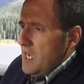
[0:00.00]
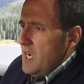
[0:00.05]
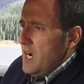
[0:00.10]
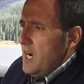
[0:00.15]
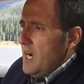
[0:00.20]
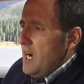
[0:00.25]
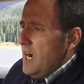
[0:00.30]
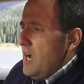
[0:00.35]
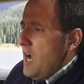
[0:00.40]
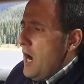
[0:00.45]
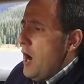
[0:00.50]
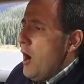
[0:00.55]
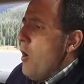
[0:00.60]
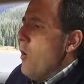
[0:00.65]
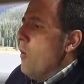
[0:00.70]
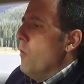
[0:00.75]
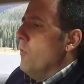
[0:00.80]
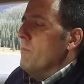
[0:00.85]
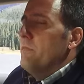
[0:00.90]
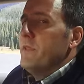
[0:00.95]
Uh,
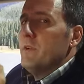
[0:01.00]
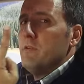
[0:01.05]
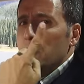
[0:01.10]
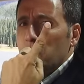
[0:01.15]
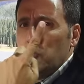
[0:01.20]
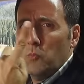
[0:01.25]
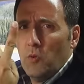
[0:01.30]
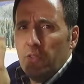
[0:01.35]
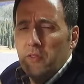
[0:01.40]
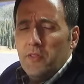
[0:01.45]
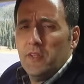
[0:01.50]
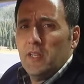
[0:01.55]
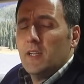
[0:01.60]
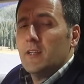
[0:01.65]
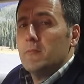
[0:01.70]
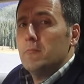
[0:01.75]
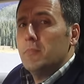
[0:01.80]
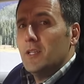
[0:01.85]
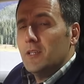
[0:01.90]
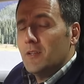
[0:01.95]
oh, there is one thing I
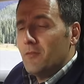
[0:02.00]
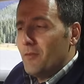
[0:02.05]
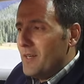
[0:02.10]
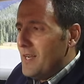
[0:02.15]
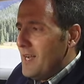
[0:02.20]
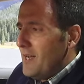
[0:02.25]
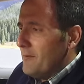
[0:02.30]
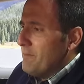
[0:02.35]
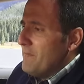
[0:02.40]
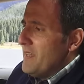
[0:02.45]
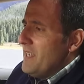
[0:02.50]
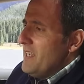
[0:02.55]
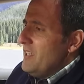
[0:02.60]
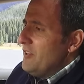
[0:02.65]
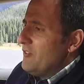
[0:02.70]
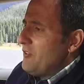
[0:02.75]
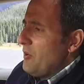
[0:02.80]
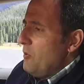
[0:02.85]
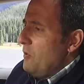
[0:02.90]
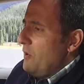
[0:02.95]
completely forgot.
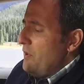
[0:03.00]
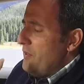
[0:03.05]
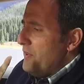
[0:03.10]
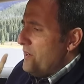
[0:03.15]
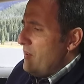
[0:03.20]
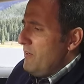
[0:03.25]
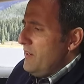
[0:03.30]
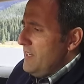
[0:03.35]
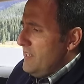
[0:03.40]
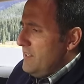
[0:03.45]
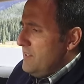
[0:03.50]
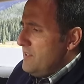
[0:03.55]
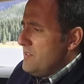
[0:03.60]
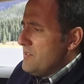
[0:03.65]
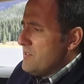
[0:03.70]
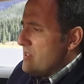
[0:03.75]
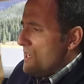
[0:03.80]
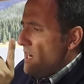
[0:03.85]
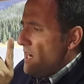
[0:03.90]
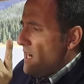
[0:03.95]
So there
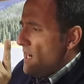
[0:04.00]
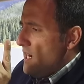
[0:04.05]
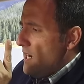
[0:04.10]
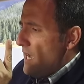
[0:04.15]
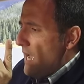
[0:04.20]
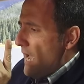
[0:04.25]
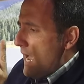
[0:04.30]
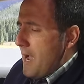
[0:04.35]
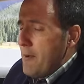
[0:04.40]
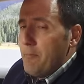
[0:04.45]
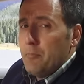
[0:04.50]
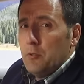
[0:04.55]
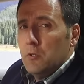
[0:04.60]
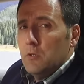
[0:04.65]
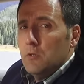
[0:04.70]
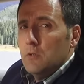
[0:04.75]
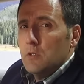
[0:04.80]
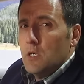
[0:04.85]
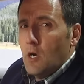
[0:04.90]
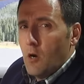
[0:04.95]
is uh,
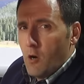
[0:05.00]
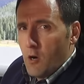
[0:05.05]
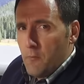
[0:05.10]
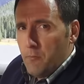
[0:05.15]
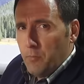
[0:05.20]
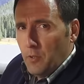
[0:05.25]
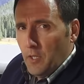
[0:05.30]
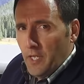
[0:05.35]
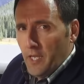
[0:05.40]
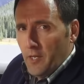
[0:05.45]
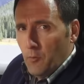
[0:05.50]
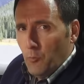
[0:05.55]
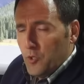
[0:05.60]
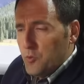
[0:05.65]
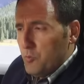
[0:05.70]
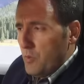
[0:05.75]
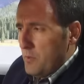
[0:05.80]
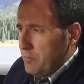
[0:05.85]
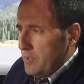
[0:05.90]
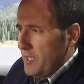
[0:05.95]
Apple CarPlay,
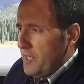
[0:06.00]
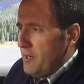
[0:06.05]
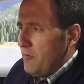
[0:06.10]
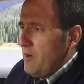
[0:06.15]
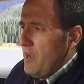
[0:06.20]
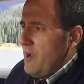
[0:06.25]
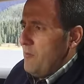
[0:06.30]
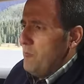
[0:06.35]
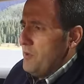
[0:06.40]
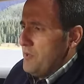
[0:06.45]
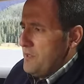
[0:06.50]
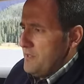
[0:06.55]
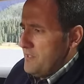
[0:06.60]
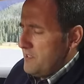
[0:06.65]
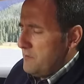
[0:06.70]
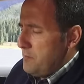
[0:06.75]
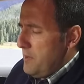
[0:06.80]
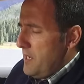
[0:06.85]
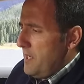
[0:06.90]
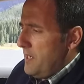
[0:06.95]
which we played around with in
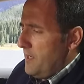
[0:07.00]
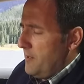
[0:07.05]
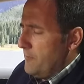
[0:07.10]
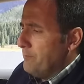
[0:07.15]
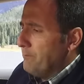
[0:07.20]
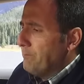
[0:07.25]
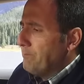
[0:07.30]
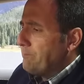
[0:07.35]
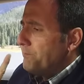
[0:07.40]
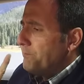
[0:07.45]
Spain,